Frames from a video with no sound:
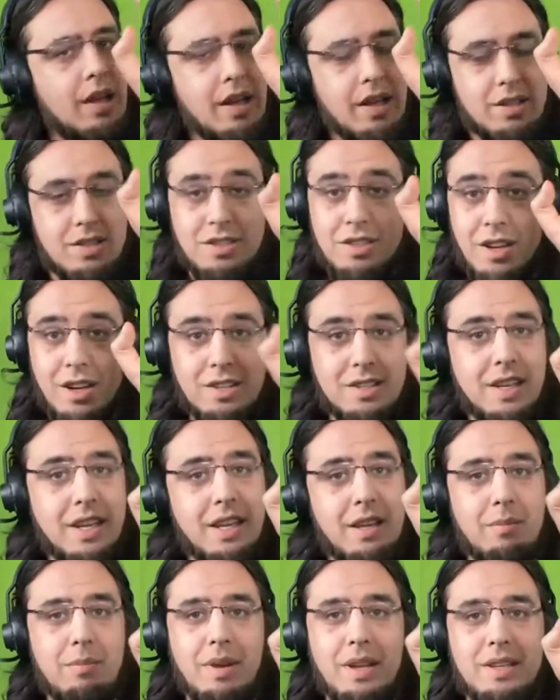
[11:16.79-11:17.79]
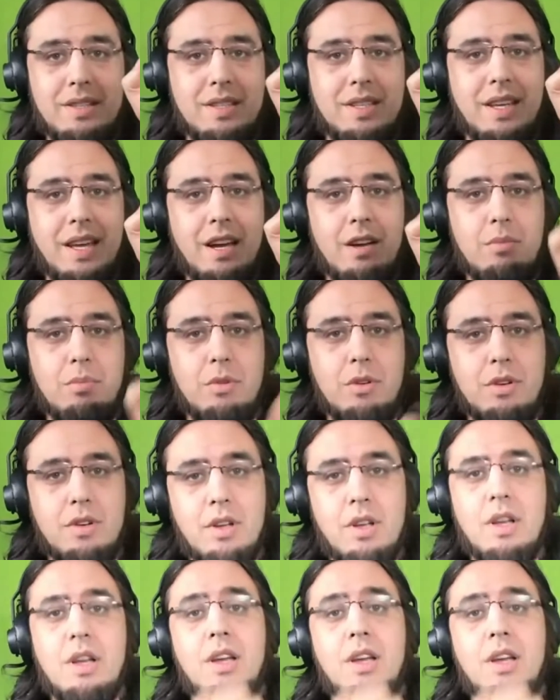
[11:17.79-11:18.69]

It's not taking place in the output.